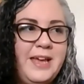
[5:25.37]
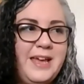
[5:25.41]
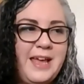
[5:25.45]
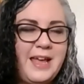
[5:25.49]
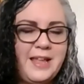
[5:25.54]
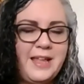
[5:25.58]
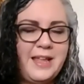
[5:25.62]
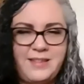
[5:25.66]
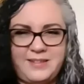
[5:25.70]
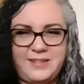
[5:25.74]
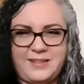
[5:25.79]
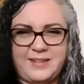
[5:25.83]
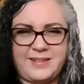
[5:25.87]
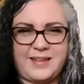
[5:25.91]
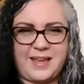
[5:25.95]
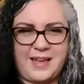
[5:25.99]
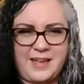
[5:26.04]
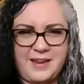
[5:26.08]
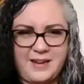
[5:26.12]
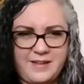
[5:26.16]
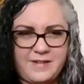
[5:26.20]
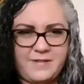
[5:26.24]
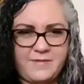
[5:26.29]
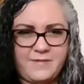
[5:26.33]
And this is
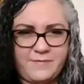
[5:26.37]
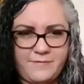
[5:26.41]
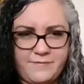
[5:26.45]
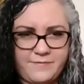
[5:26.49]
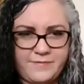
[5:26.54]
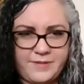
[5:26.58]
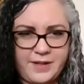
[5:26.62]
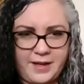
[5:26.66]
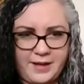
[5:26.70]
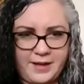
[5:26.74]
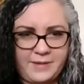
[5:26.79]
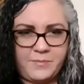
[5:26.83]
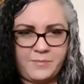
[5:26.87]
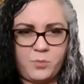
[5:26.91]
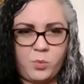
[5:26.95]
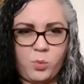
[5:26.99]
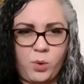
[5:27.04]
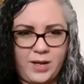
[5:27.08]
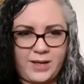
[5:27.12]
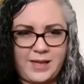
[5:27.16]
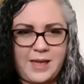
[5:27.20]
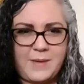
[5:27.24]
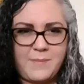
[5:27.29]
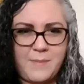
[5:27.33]
kind of
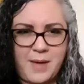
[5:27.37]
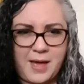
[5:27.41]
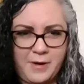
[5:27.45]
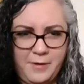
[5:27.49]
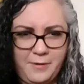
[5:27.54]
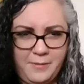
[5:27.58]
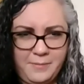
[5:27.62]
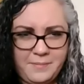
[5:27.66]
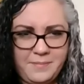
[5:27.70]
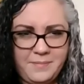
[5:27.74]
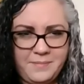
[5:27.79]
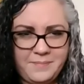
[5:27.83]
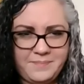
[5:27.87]
what came out,